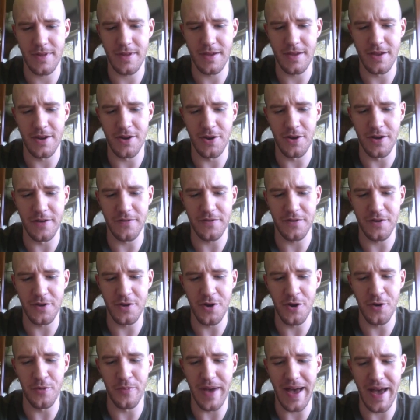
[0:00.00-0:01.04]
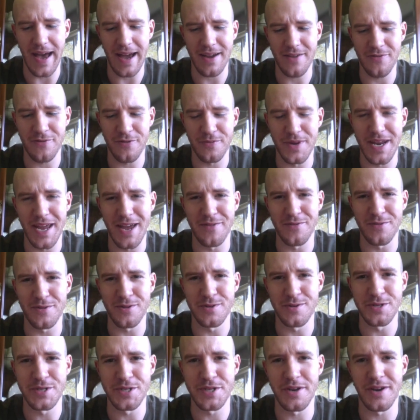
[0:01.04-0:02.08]
if you go back from an
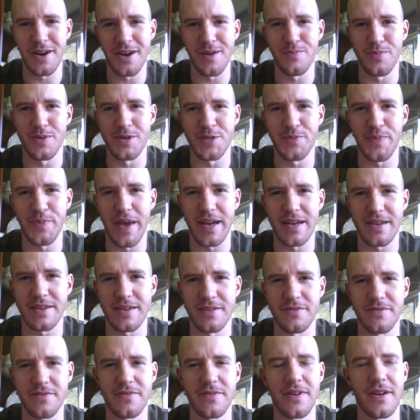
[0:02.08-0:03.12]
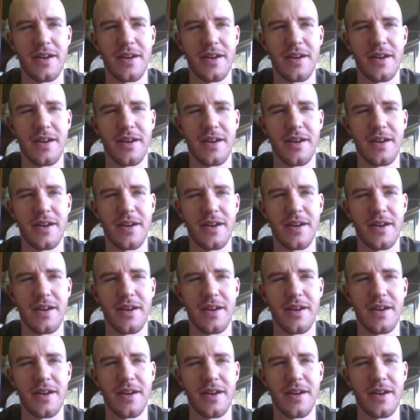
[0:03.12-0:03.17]
evolutionary perspective,